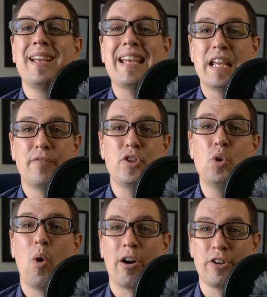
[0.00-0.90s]
if
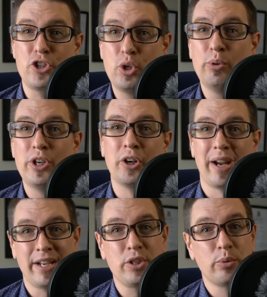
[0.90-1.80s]
you are a junior
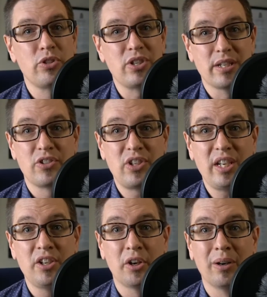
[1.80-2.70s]
and you see a
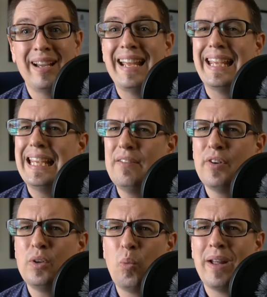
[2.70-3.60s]
senior,
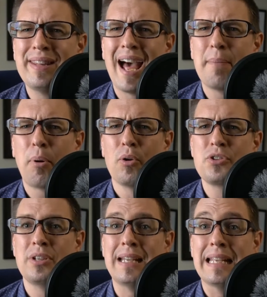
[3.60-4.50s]
even when that
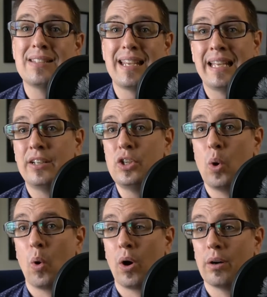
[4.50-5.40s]
person is in
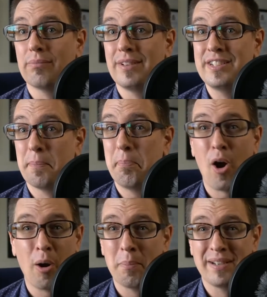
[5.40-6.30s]
your
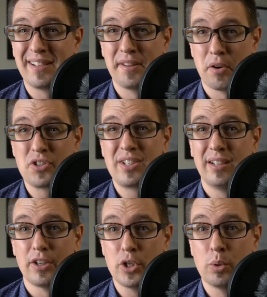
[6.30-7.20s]
department and they're still
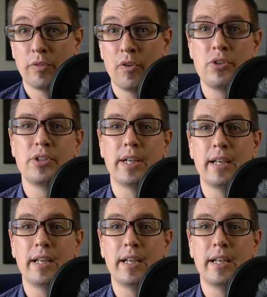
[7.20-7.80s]
at university,